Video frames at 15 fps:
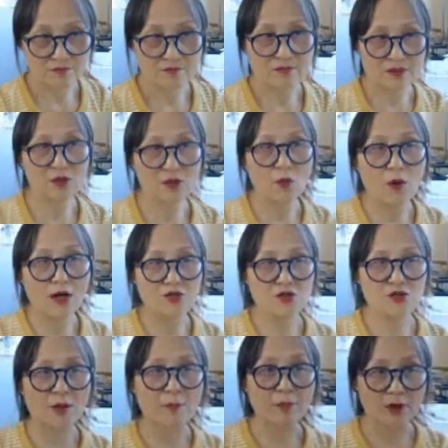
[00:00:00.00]
You want
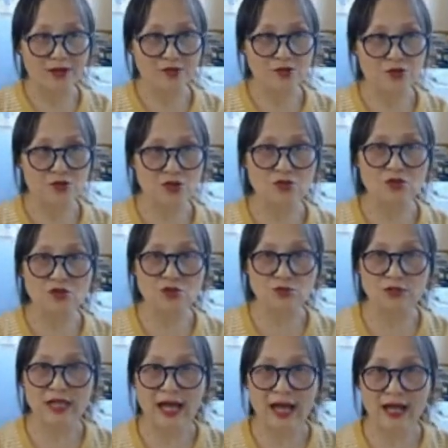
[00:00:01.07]
your brush to
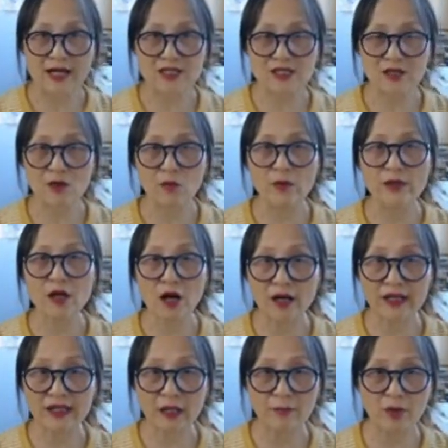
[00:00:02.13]
do that. We're
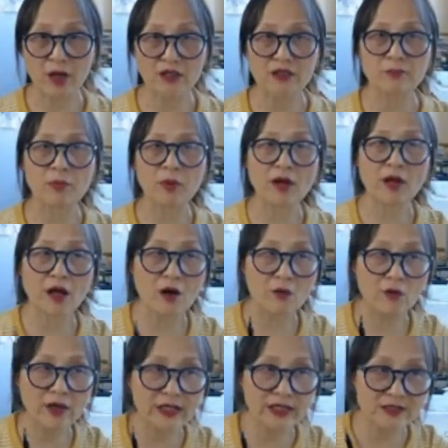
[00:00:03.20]
talking about a
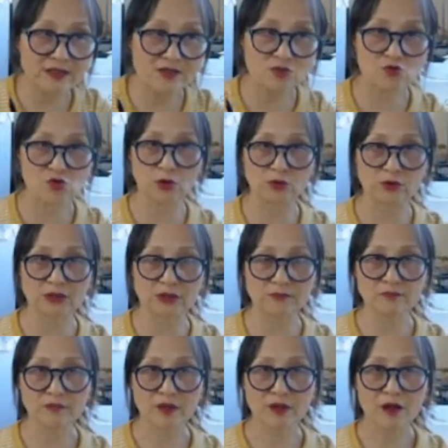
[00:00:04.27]
plowing stroke,
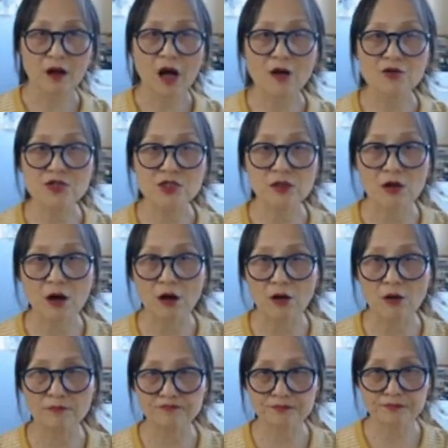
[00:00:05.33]
also
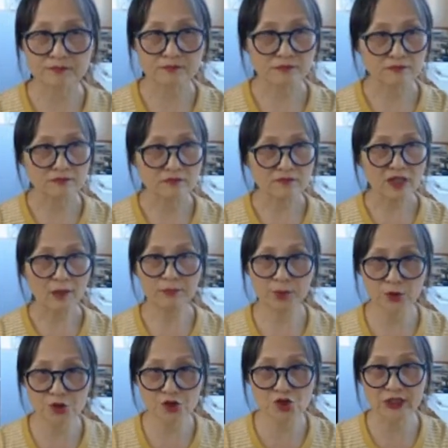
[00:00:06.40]
called
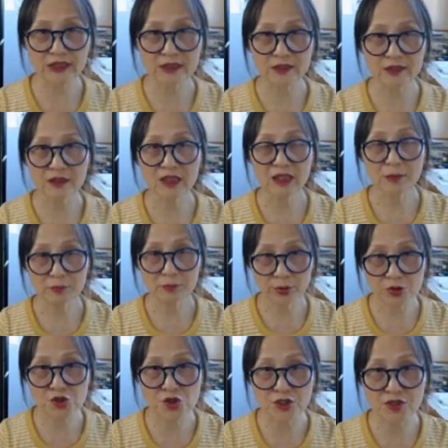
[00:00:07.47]
pushing
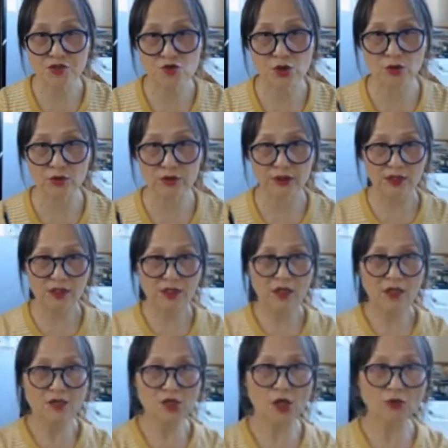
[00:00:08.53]
stroke.
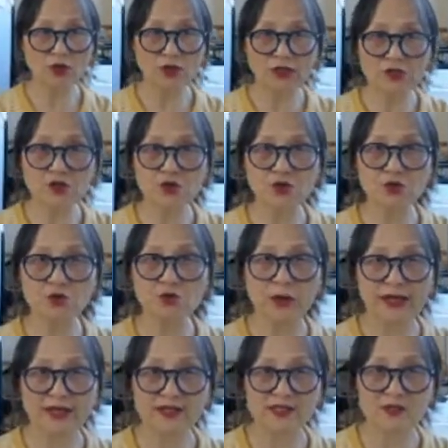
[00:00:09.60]
Totally 2
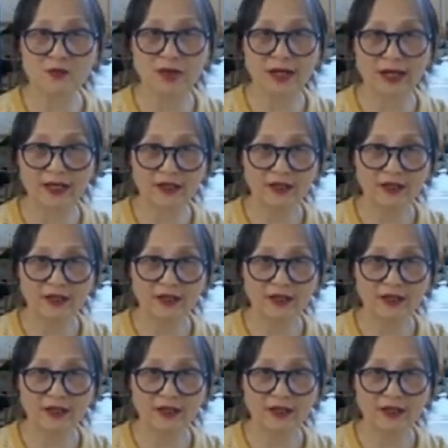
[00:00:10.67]
ways, right?